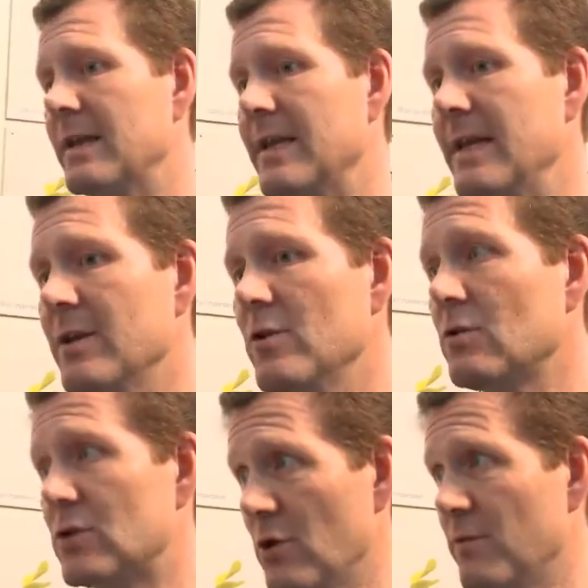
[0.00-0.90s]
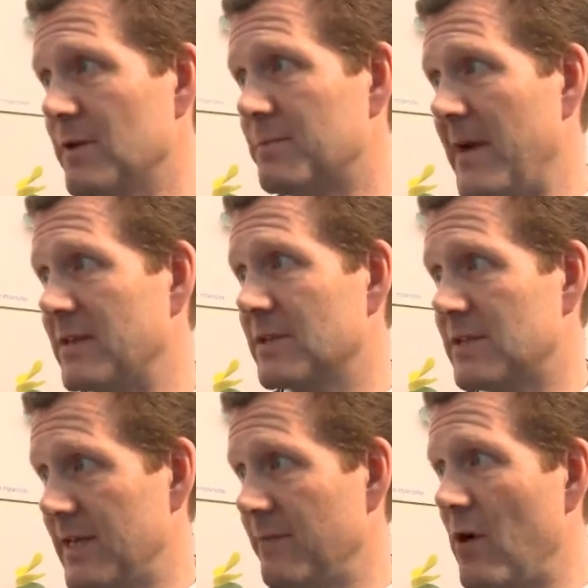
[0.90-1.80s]
the new servers based on
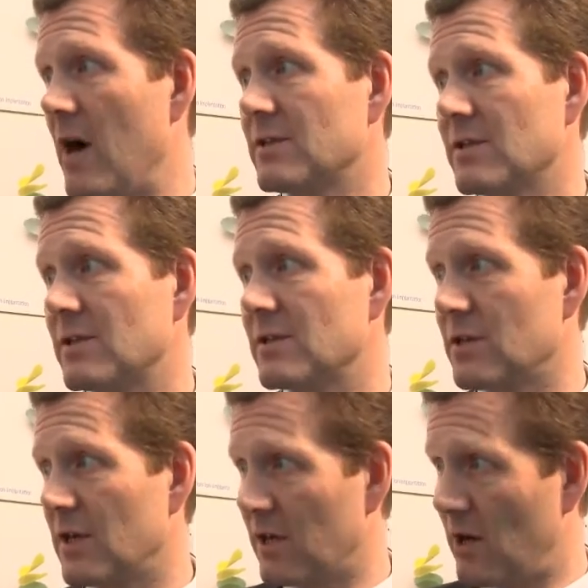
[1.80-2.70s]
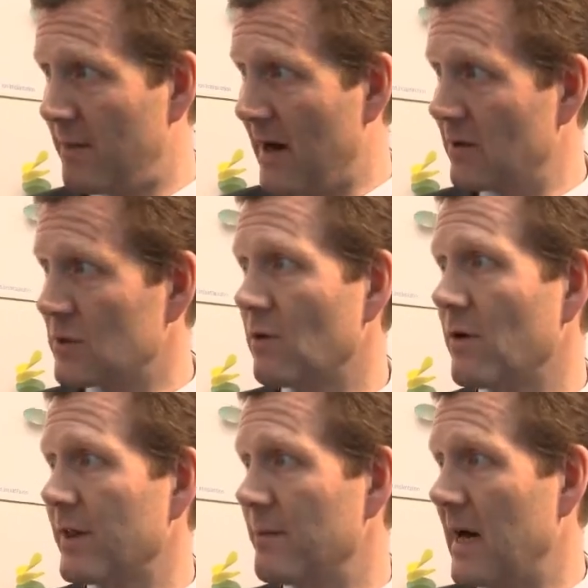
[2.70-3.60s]
Xeon processors is going to come out
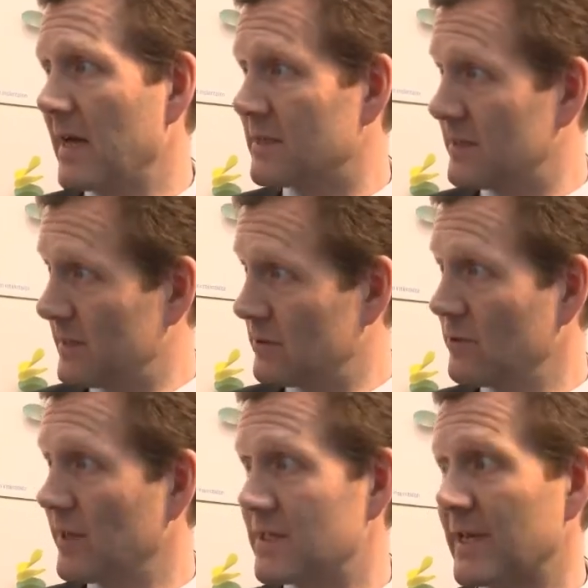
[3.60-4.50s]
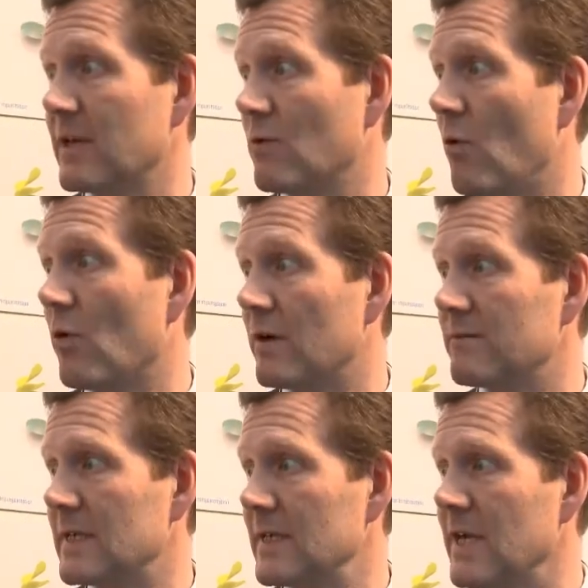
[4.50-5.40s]
slowly in the markets during the second quarter,
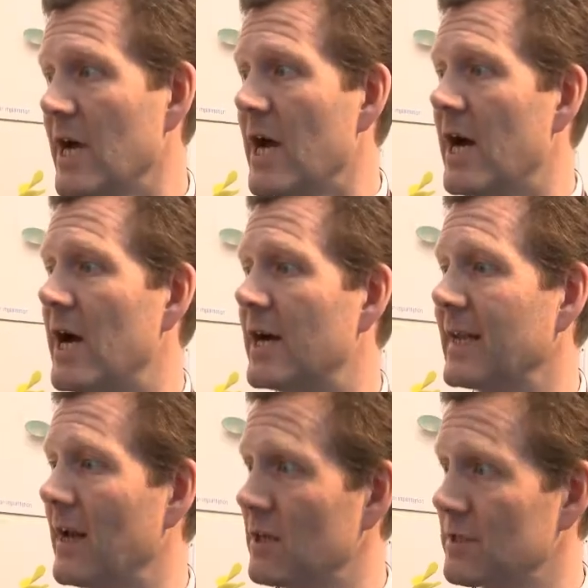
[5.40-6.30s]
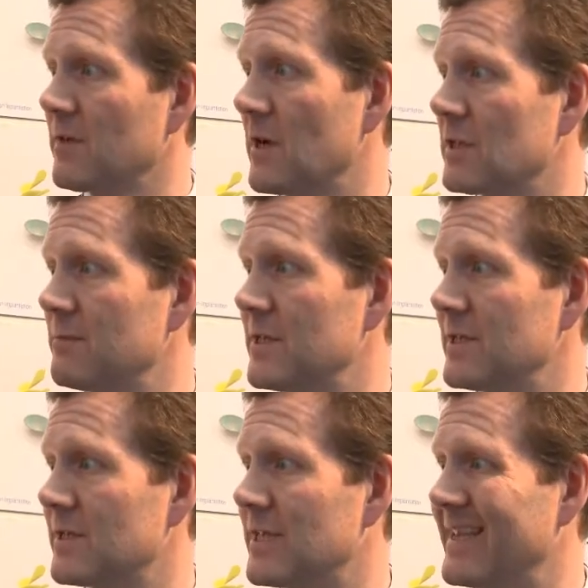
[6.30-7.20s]
right? There are lots of
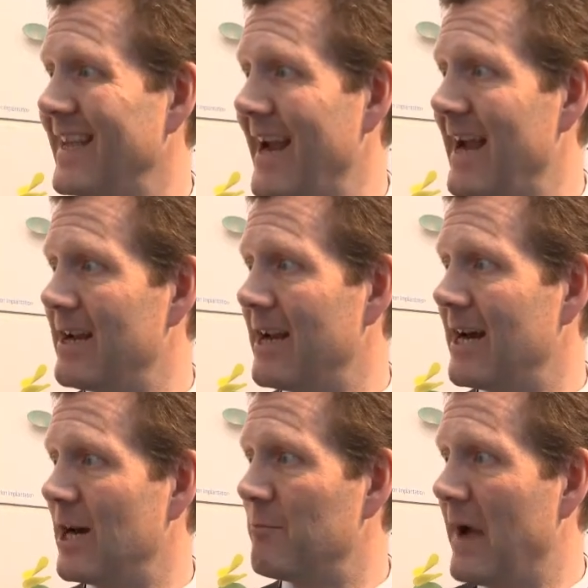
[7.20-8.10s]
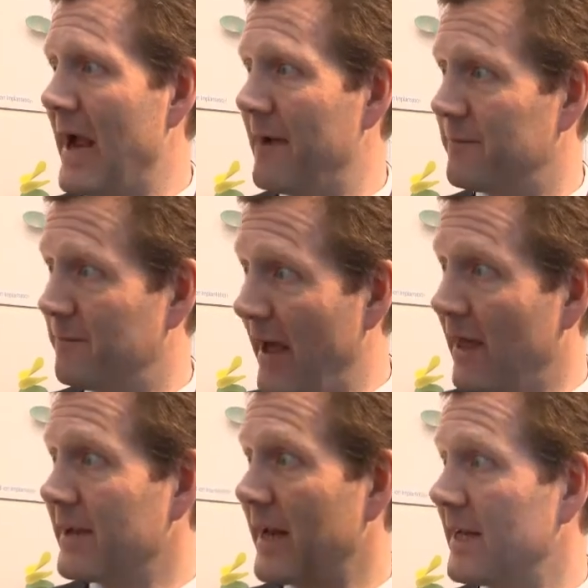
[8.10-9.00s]
customers that have
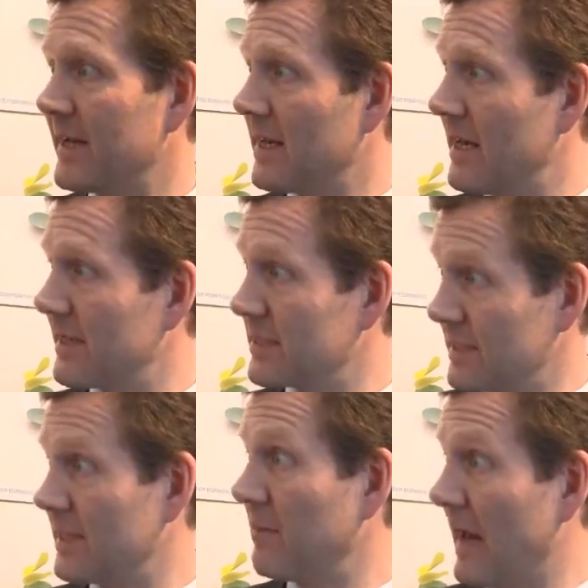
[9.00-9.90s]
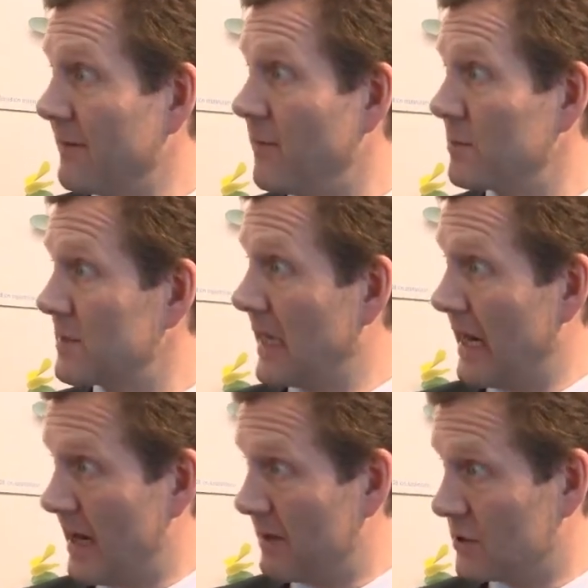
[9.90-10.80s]
validated existing platforms
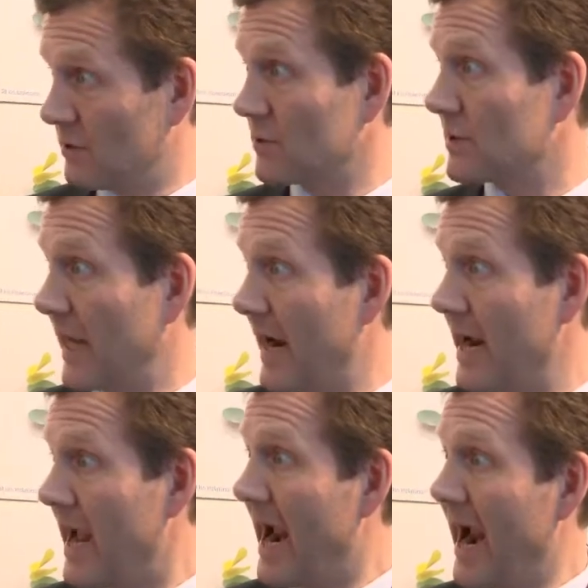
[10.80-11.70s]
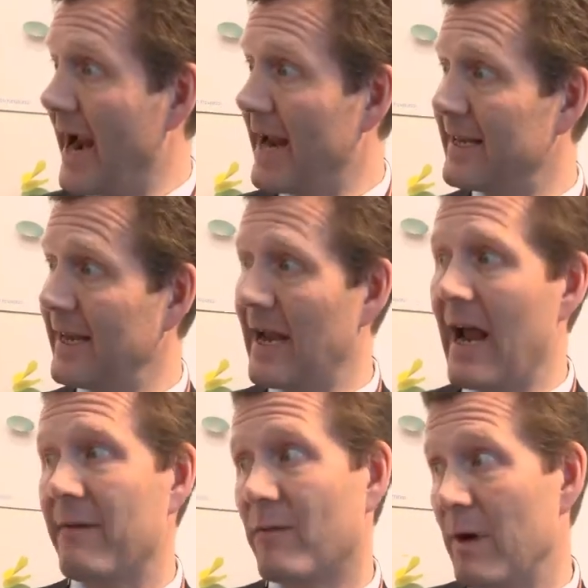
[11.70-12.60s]
that are sold today, and they
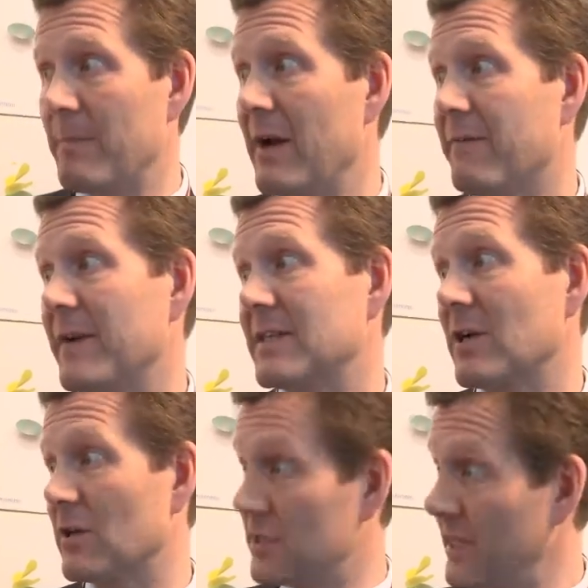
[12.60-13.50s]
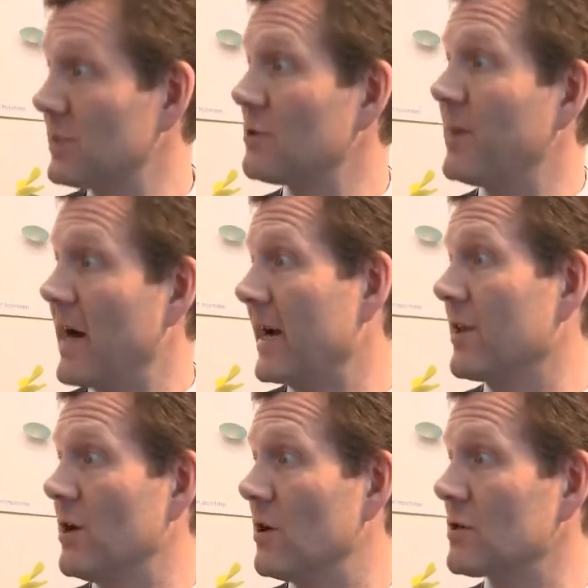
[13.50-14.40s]
have great benefits and continue to buying
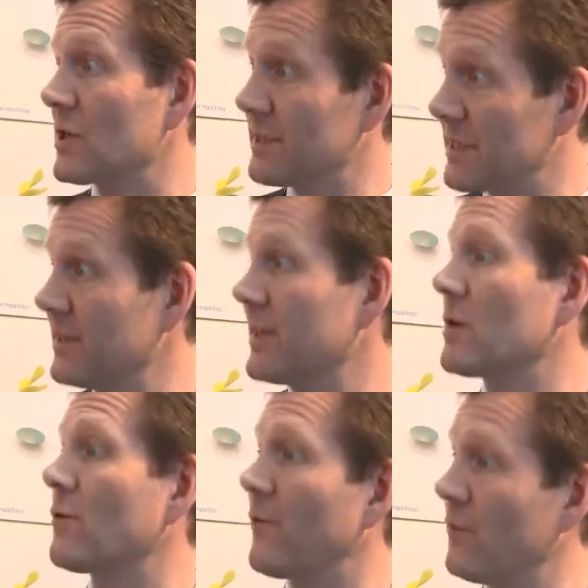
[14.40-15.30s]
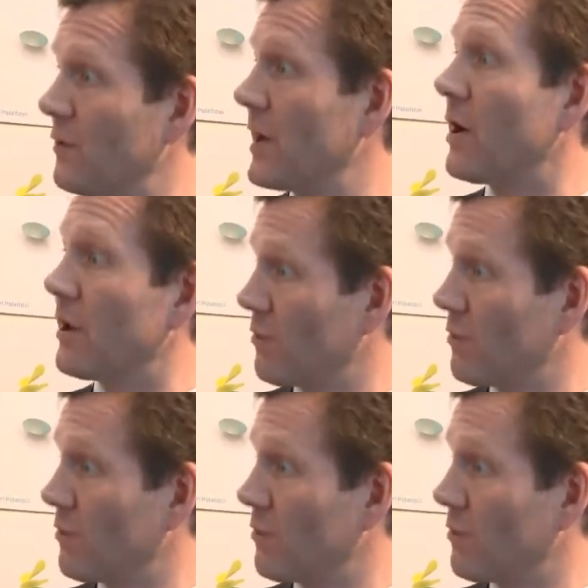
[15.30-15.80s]
those until they go through another